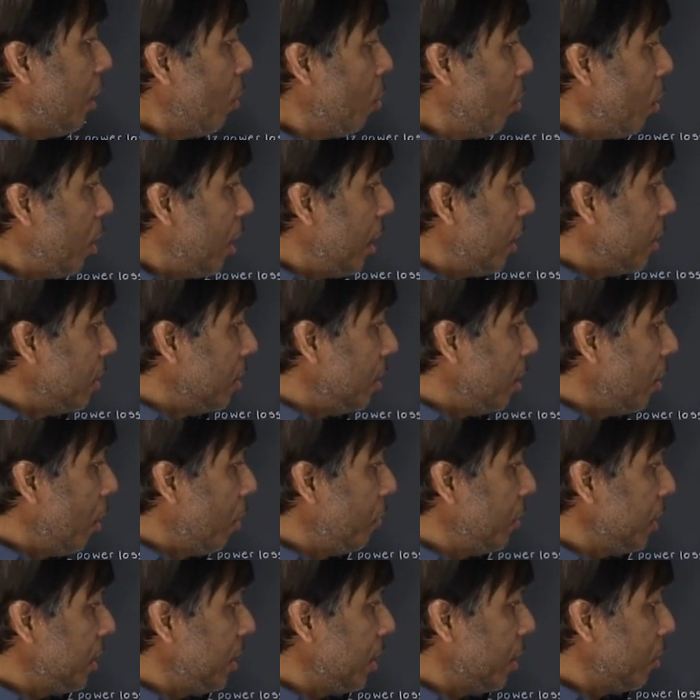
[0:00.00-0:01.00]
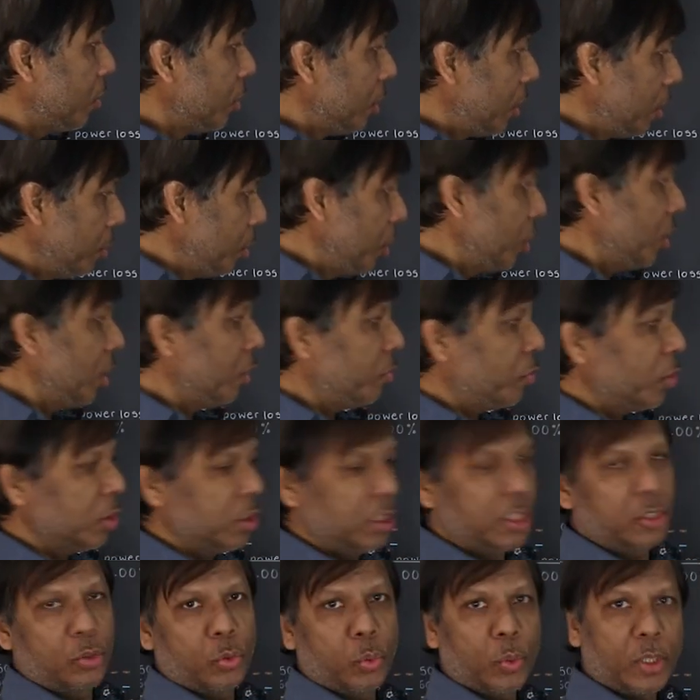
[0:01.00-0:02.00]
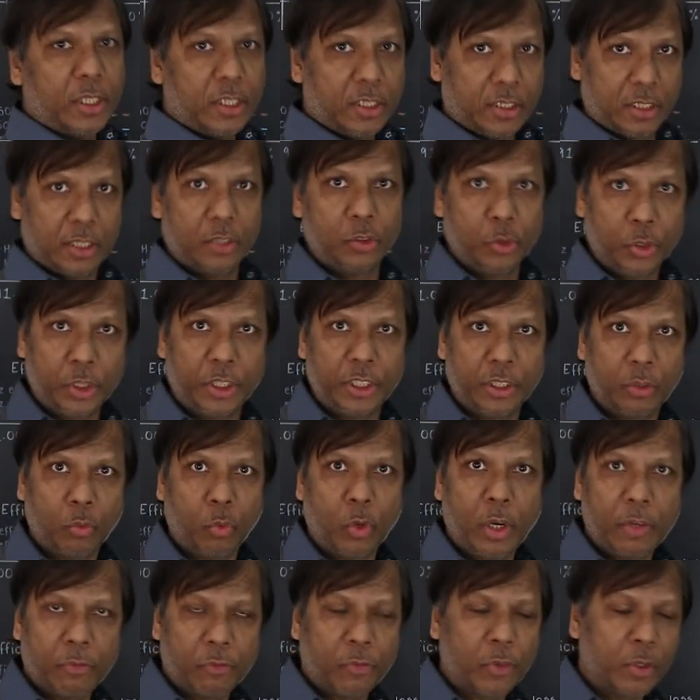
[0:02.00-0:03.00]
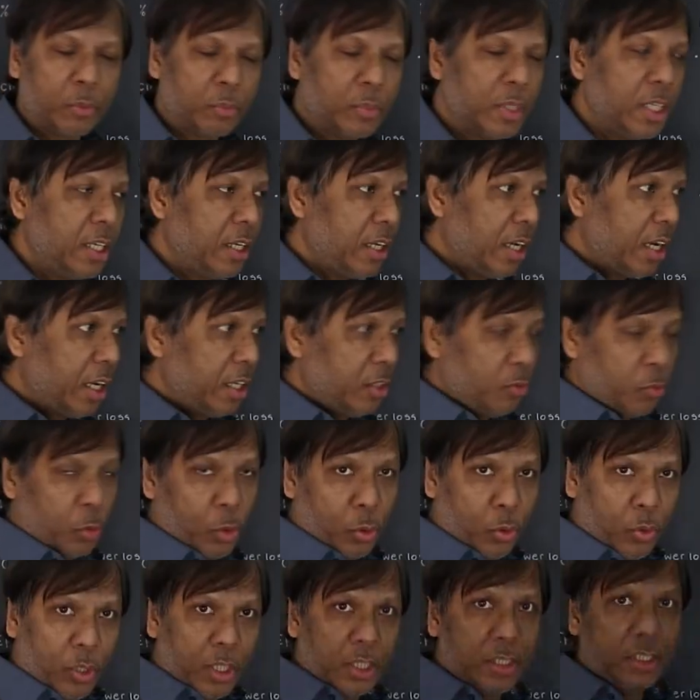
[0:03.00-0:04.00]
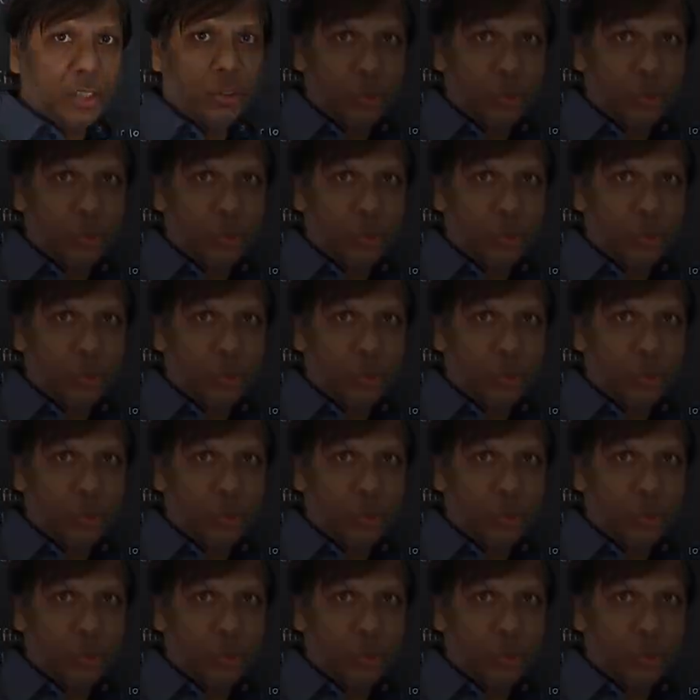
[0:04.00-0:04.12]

the obviously contributor for this one is the switching waveform. And if we look at